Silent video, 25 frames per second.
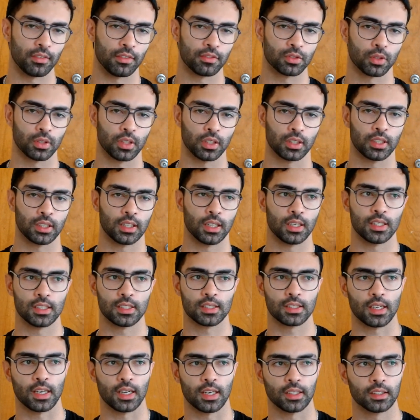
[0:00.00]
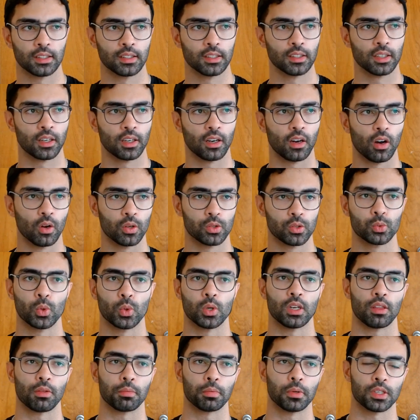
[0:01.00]
So the kid is like, oh,
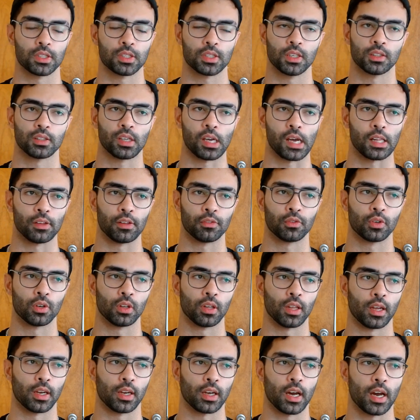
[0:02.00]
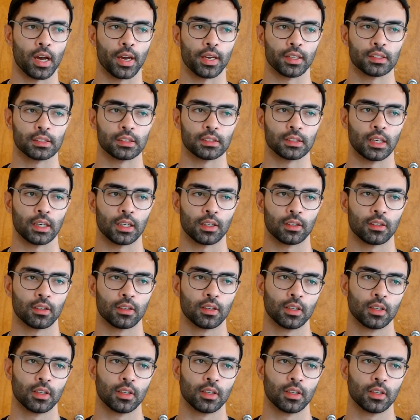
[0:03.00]
20th percentile for like height and like